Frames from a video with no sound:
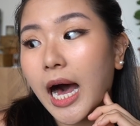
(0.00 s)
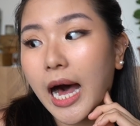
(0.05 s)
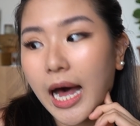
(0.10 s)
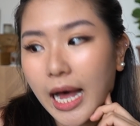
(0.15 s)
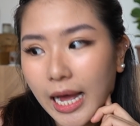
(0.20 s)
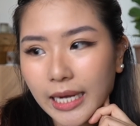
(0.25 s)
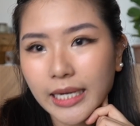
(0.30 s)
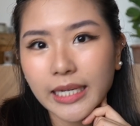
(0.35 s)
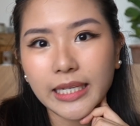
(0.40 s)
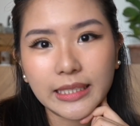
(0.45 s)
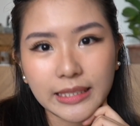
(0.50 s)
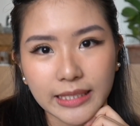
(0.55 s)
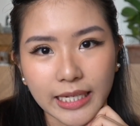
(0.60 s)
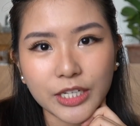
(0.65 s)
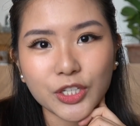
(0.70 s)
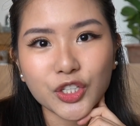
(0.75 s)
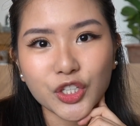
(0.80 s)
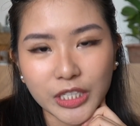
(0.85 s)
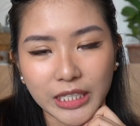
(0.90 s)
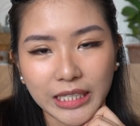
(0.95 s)

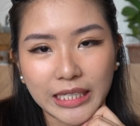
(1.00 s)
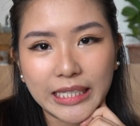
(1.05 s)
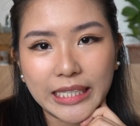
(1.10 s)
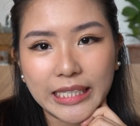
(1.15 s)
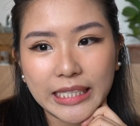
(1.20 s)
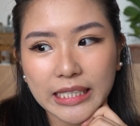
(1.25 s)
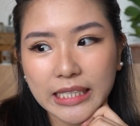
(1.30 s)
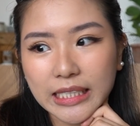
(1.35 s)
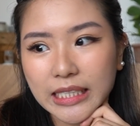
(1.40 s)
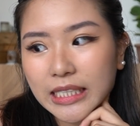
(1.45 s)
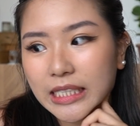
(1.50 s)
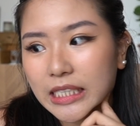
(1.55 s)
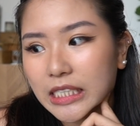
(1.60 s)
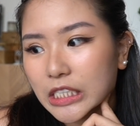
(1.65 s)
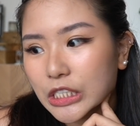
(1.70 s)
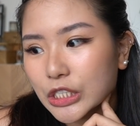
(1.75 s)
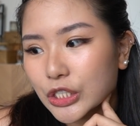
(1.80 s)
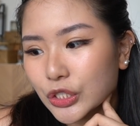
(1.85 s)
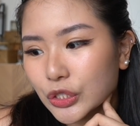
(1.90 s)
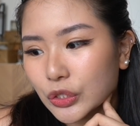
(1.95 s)
unintentionally,
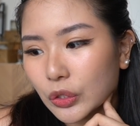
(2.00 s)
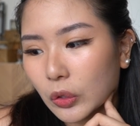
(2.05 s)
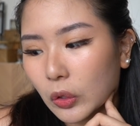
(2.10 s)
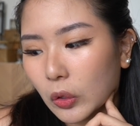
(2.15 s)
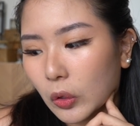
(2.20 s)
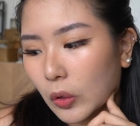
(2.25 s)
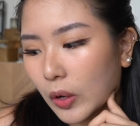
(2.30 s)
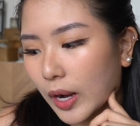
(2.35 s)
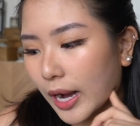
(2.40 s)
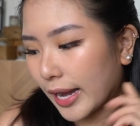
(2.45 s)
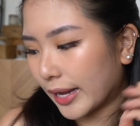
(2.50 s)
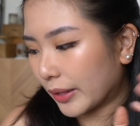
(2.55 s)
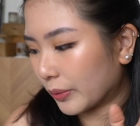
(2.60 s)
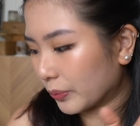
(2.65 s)
so I